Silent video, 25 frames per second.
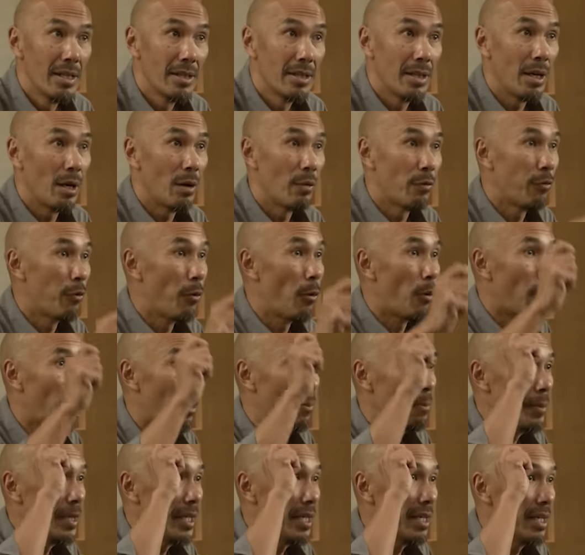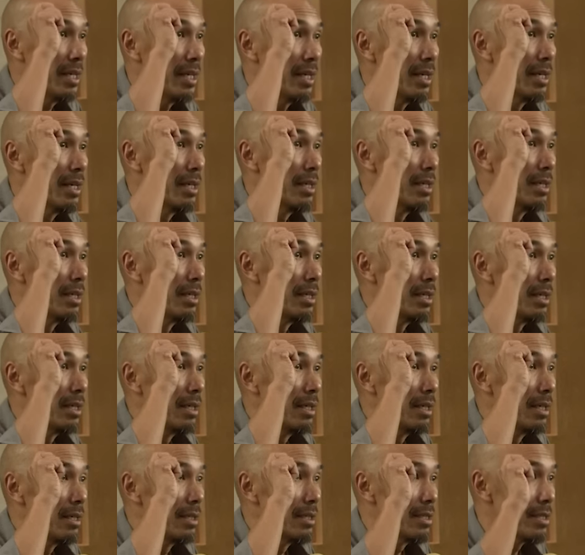therefore be
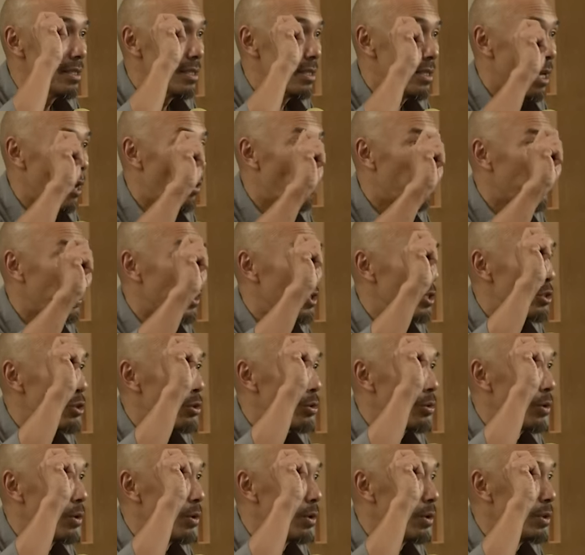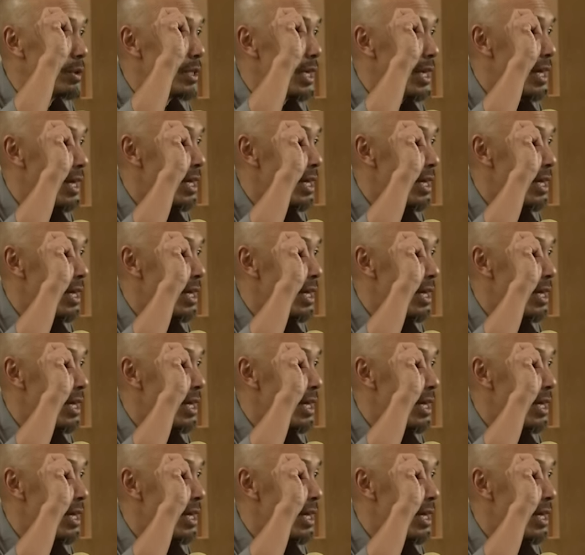self controlled